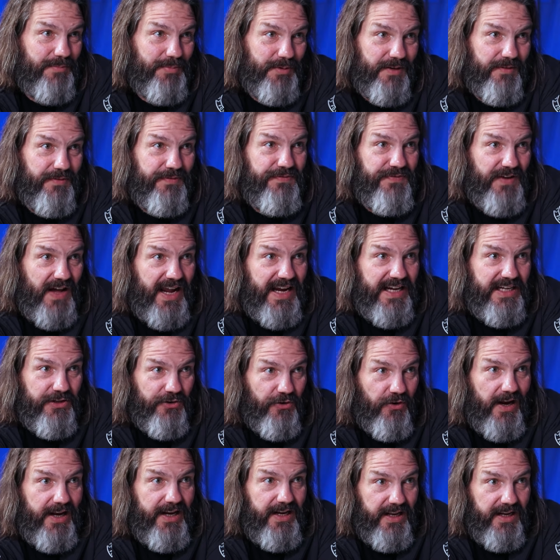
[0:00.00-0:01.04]
that's of fine, fine
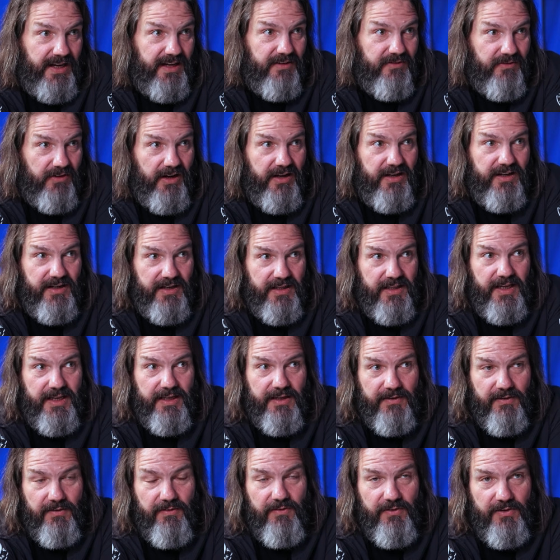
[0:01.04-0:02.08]
graining, right?
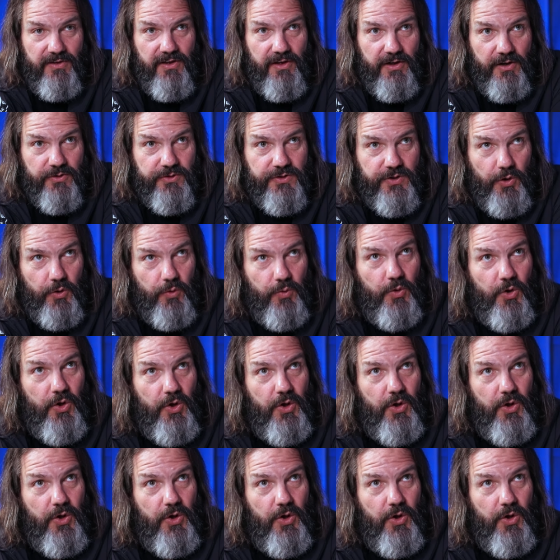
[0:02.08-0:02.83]
Like, you know, so,